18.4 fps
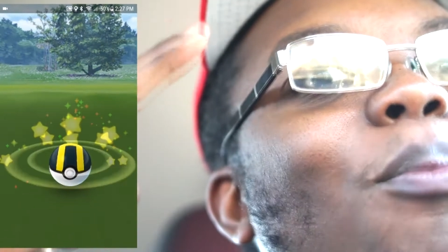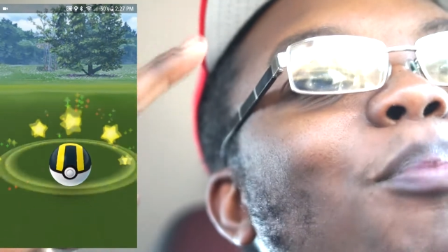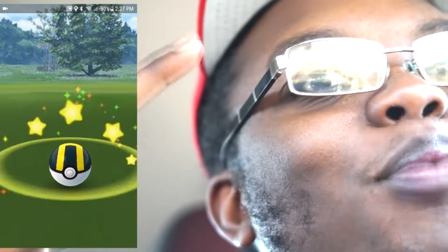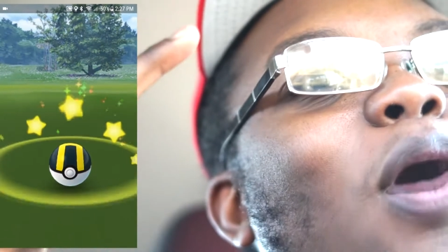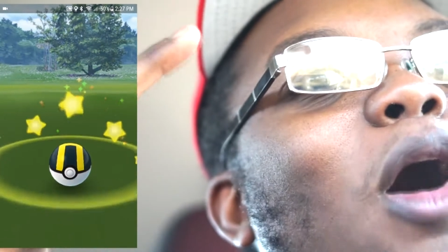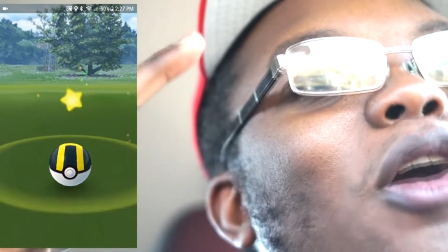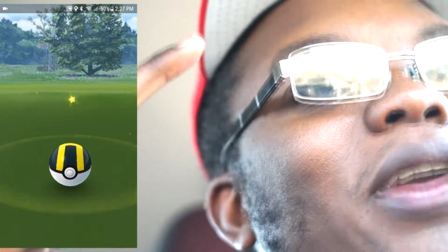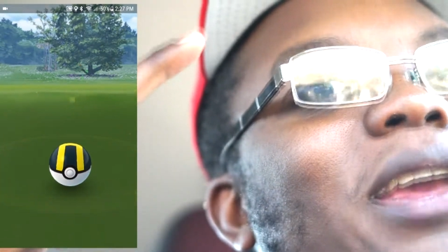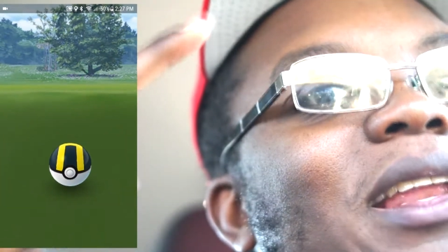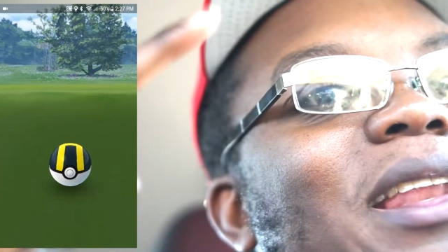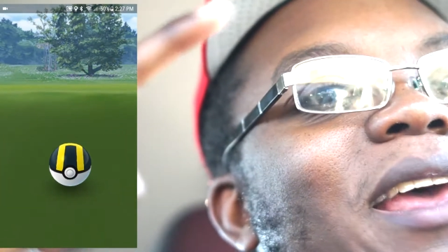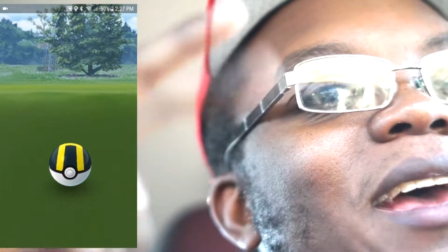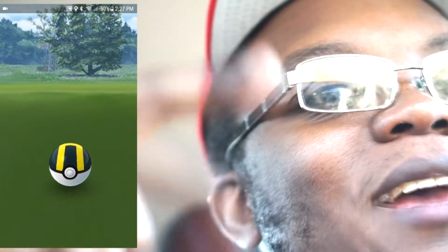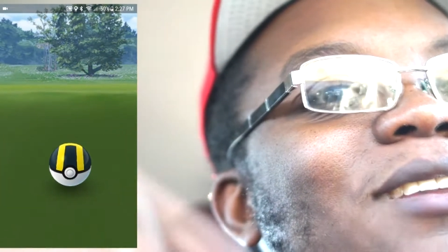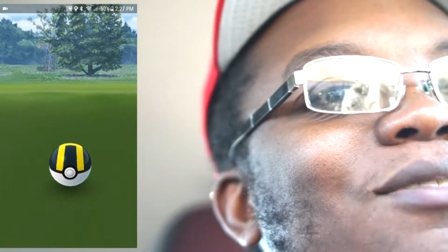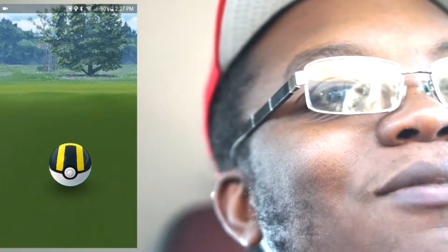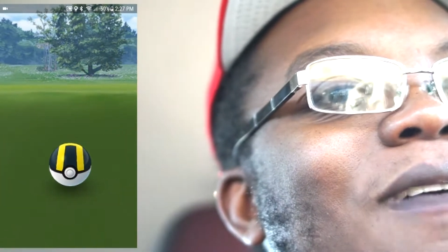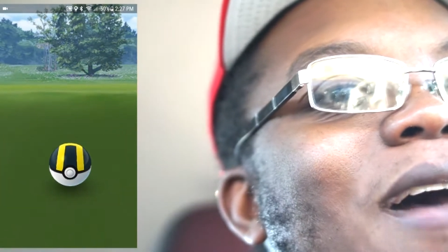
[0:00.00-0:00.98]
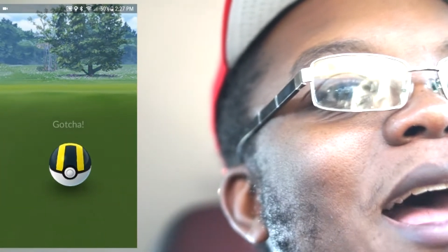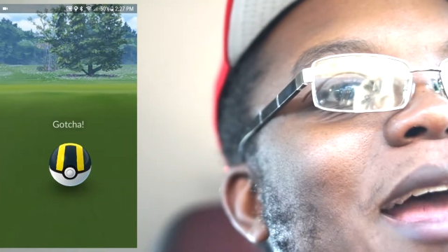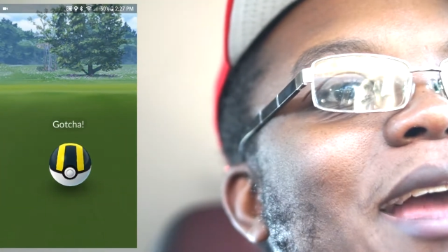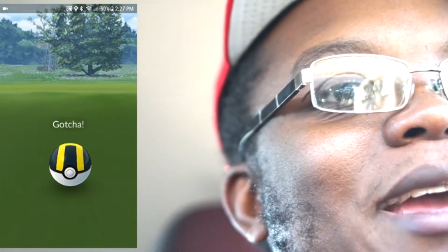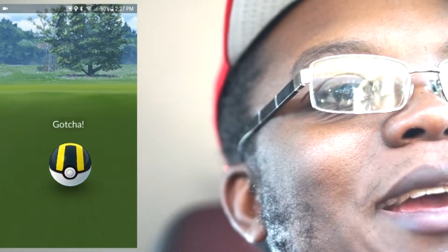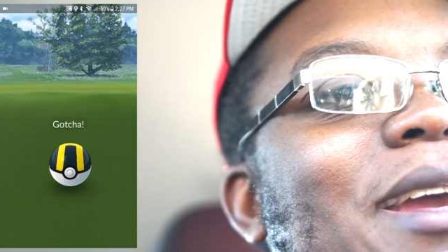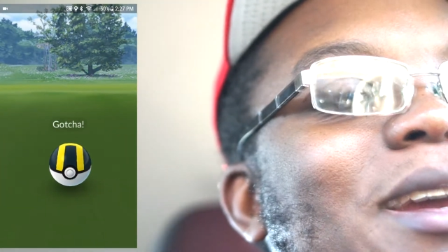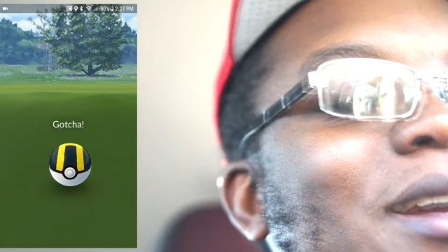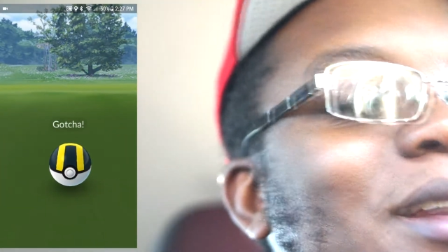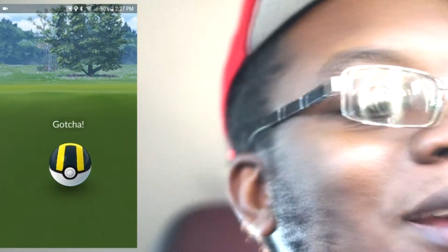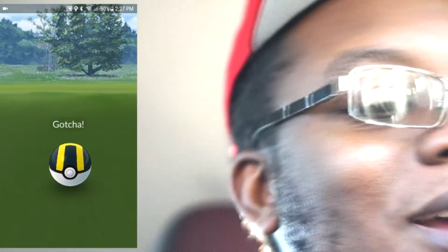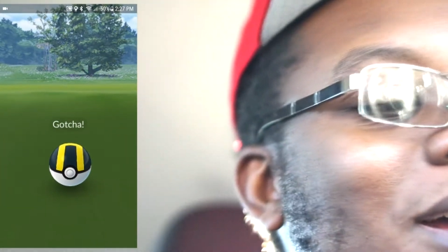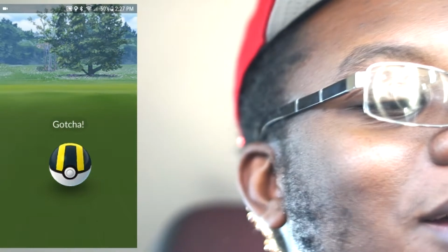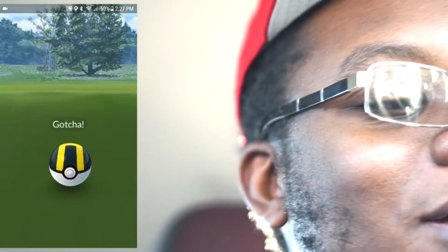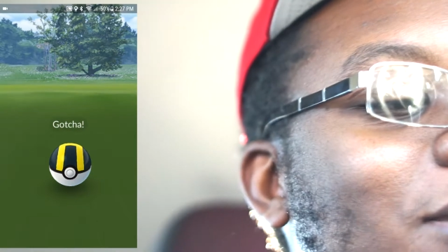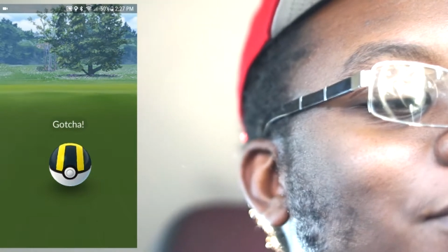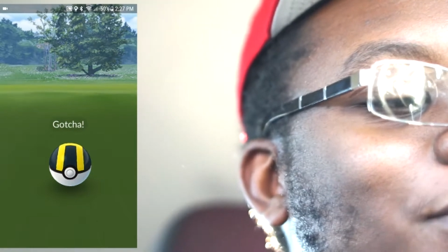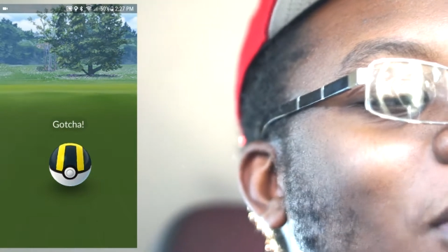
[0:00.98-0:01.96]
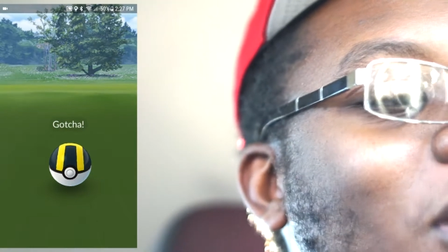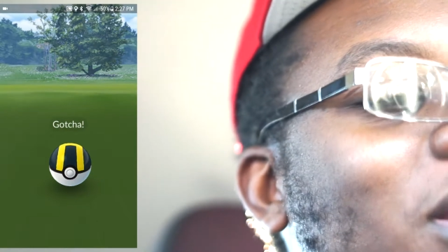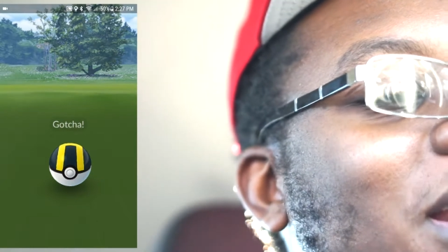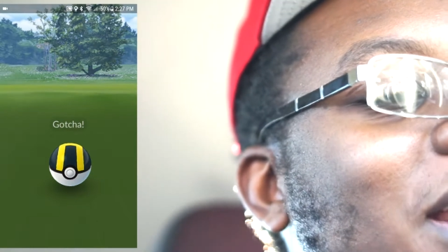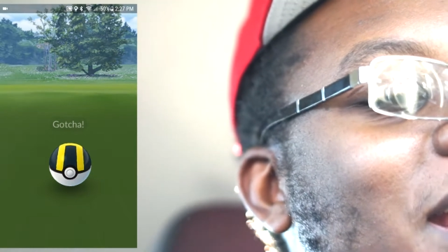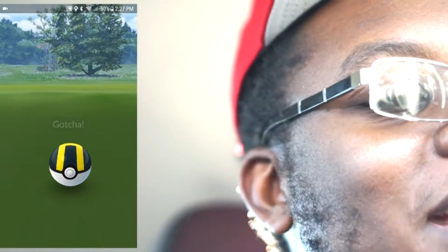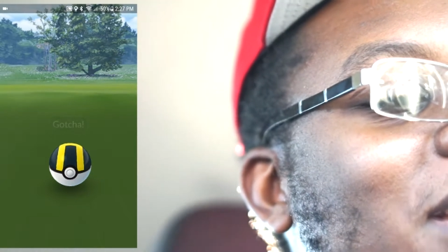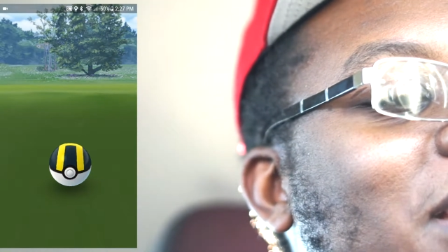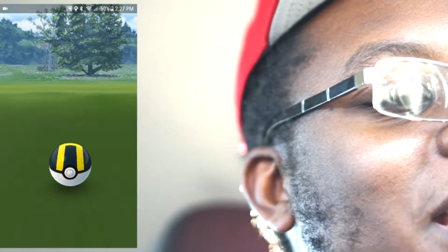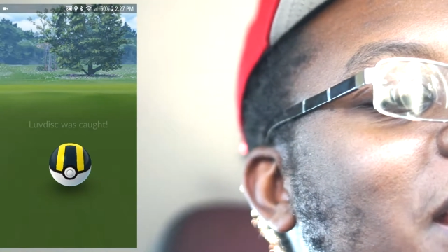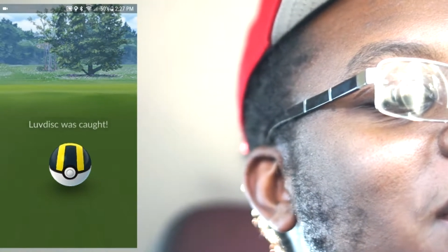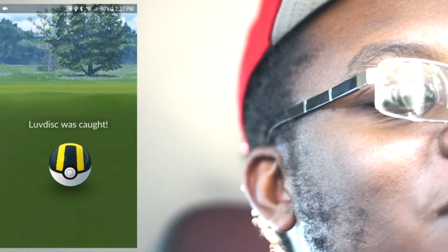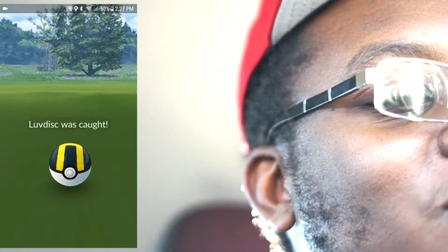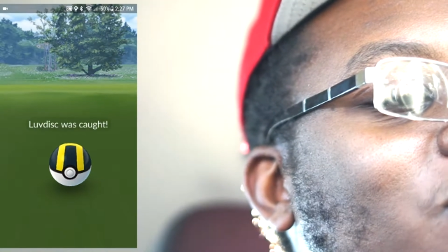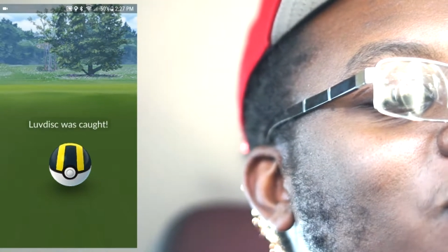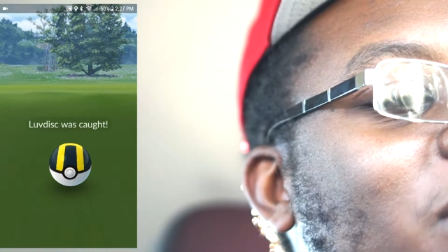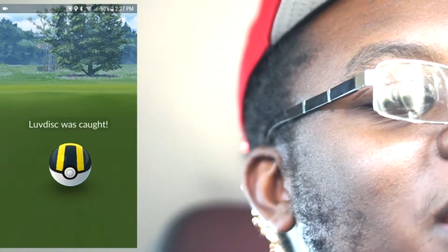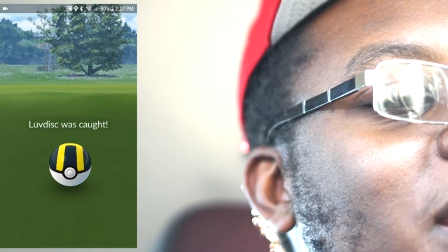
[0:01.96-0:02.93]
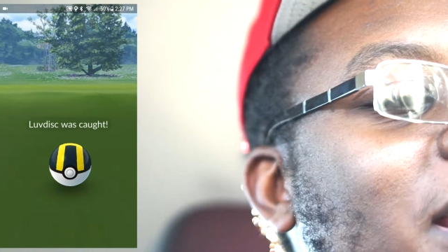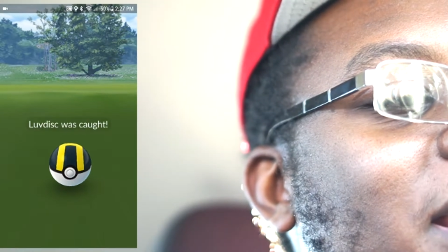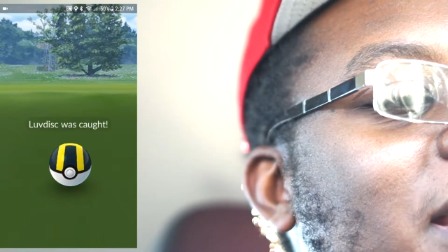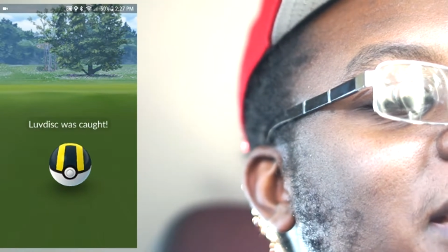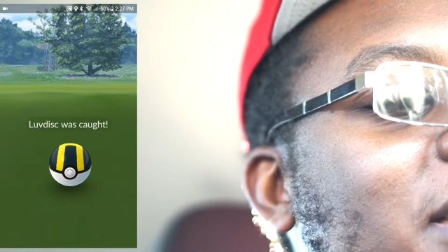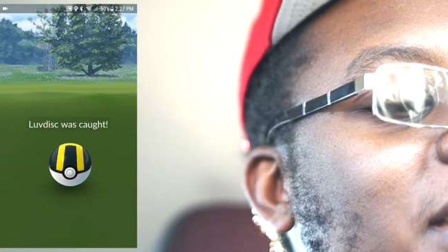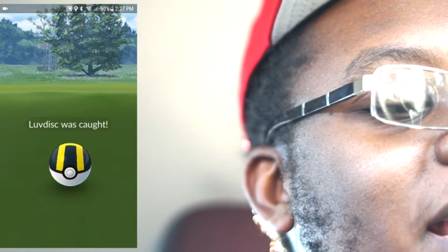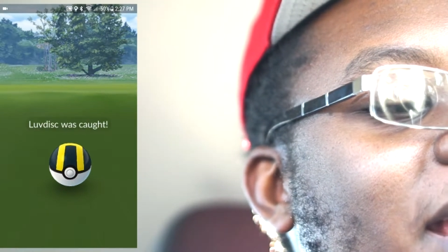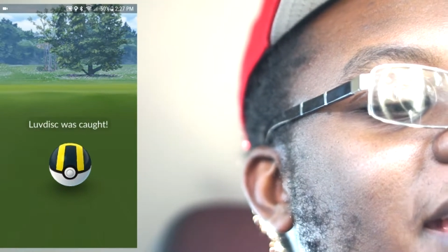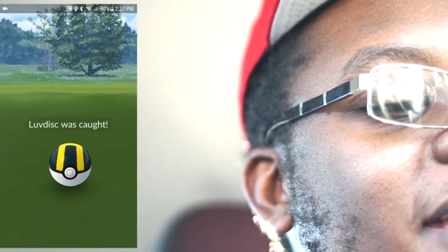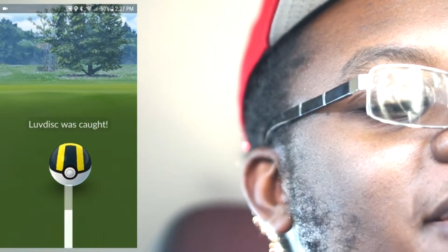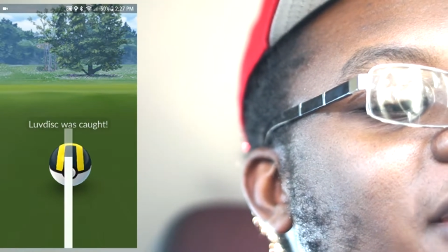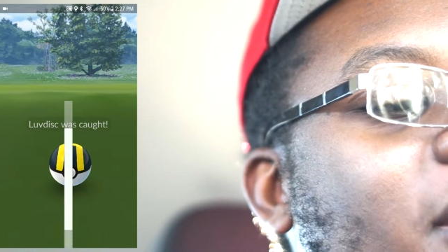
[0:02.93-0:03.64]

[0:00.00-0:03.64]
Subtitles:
(no speaker visible)